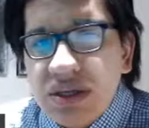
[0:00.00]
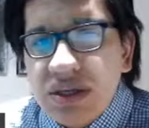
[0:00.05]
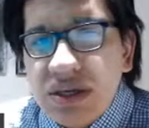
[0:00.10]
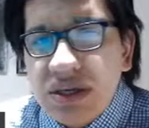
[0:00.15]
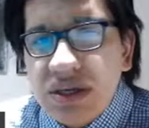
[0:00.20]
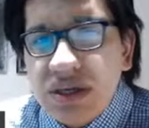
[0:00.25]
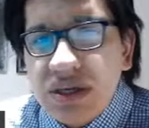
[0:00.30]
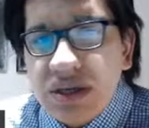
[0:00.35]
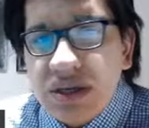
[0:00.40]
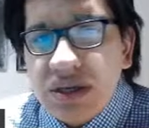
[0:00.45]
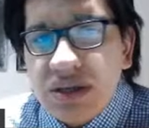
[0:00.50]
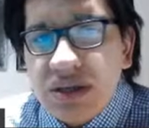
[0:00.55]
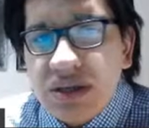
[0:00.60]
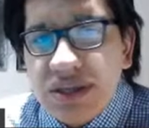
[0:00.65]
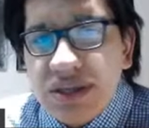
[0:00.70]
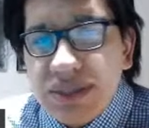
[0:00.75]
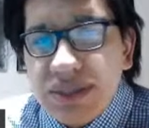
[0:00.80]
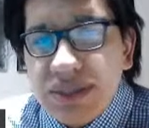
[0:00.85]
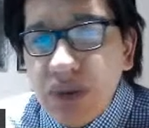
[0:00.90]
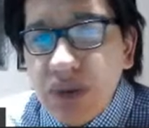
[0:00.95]
Uh,
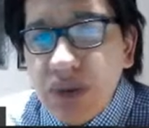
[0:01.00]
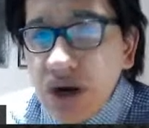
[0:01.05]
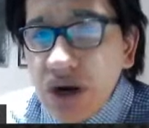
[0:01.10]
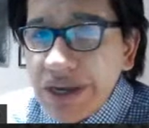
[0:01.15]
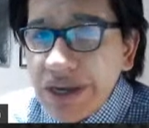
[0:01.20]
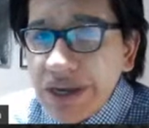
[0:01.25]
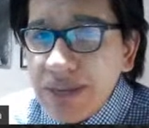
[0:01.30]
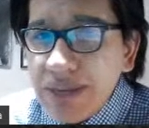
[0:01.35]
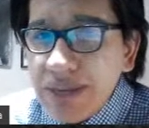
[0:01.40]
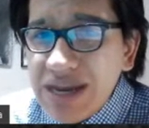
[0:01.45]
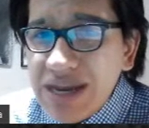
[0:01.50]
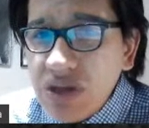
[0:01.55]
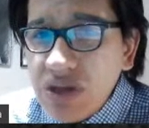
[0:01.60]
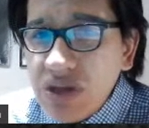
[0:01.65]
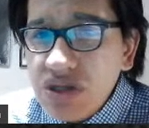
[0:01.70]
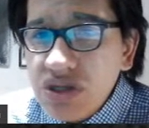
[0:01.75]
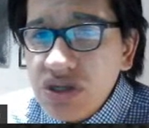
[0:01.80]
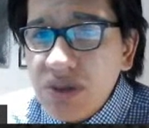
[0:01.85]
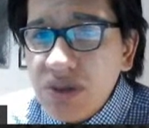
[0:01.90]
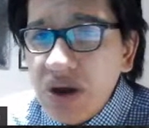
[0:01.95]
the market, but
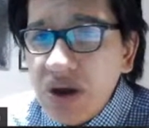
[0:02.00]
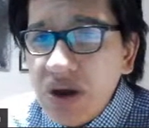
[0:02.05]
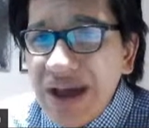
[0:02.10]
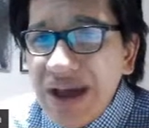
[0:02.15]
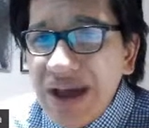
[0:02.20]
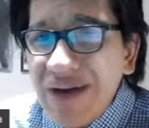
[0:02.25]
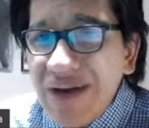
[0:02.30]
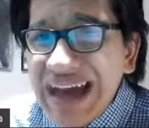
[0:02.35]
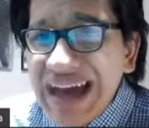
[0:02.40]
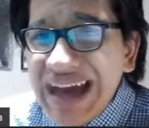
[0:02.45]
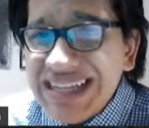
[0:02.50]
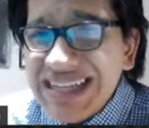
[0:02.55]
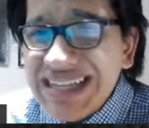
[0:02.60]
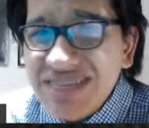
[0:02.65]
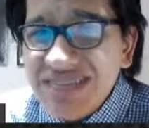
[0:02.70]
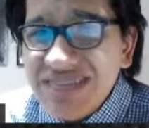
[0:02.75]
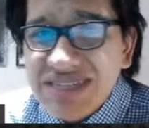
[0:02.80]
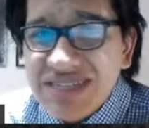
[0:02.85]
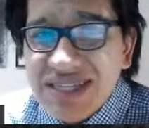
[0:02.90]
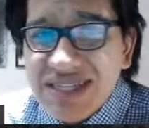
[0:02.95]
also about how
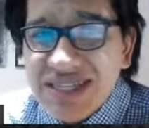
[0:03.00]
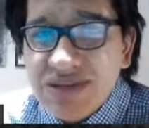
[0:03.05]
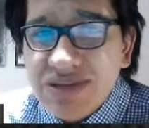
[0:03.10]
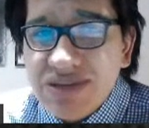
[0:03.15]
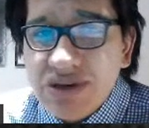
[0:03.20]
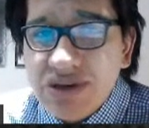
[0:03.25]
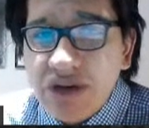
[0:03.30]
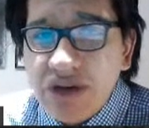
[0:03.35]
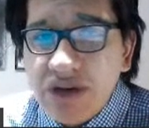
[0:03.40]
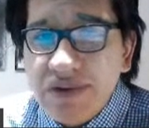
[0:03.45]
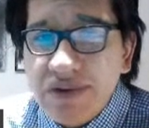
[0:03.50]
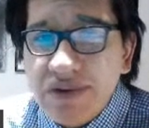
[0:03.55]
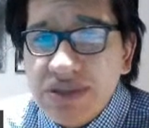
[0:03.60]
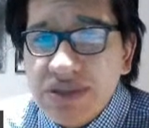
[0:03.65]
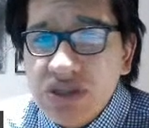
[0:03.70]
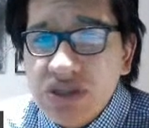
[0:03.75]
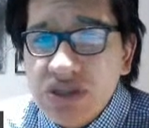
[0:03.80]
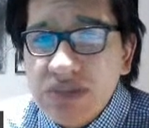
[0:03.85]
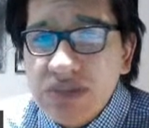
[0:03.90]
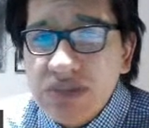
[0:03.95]
active the central government
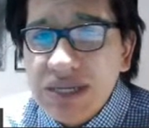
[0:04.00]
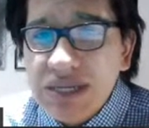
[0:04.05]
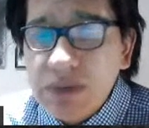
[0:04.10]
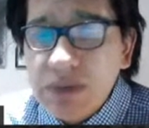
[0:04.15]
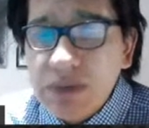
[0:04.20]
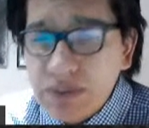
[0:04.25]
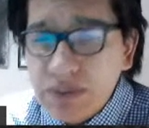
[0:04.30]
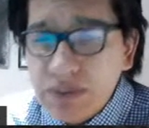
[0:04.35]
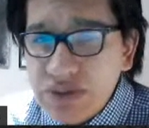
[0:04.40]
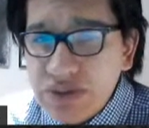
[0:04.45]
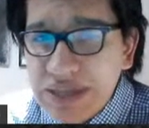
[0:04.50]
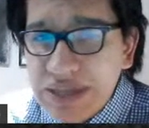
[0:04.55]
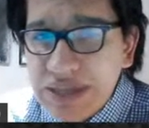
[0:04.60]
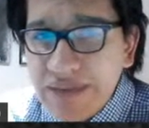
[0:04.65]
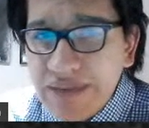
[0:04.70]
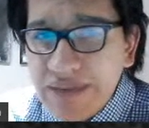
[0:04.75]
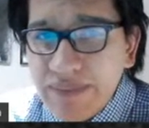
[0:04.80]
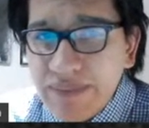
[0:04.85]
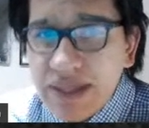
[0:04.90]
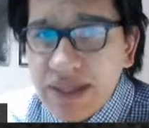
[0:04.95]
should be in people's life.